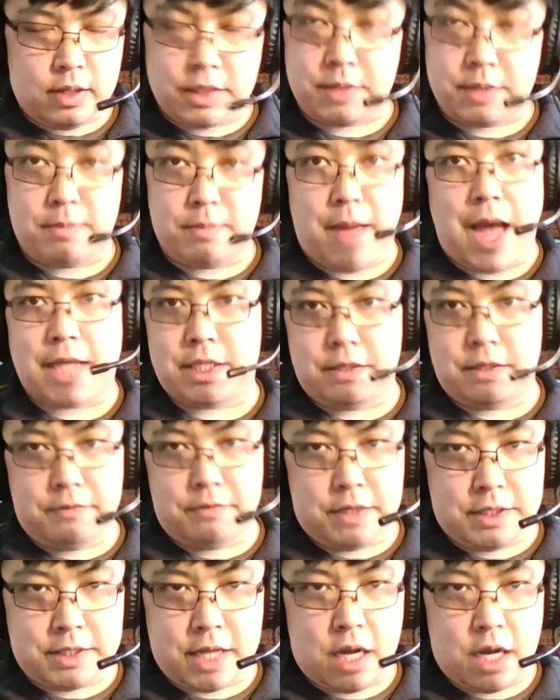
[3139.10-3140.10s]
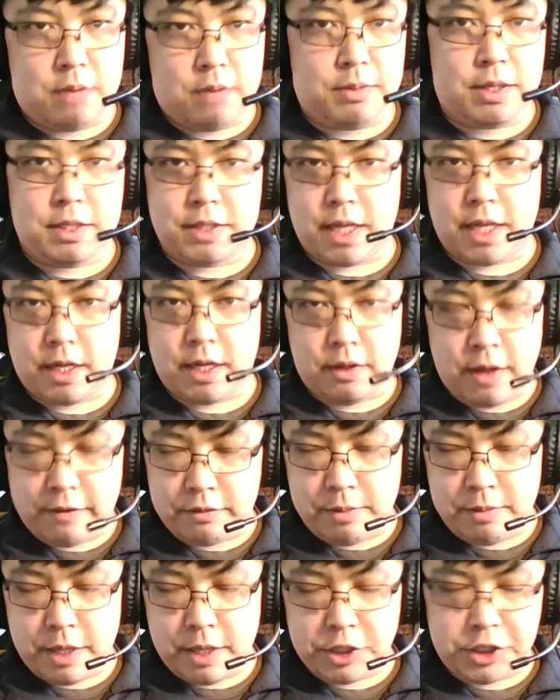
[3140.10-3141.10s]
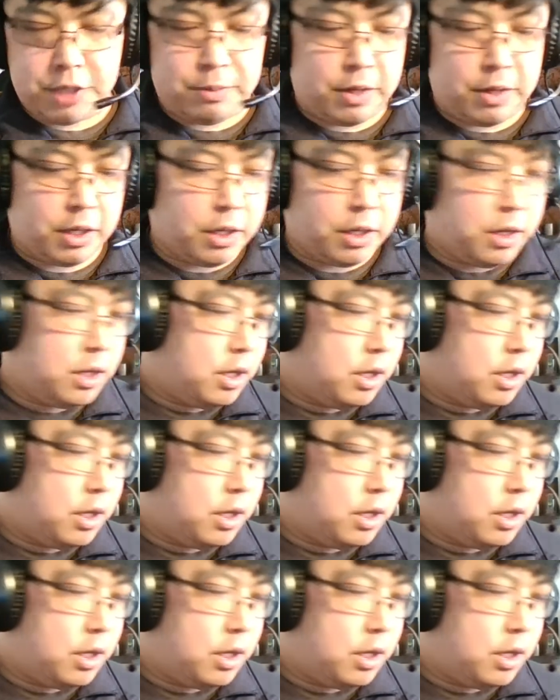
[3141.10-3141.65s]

a massive discount because I don't have to pay shipping.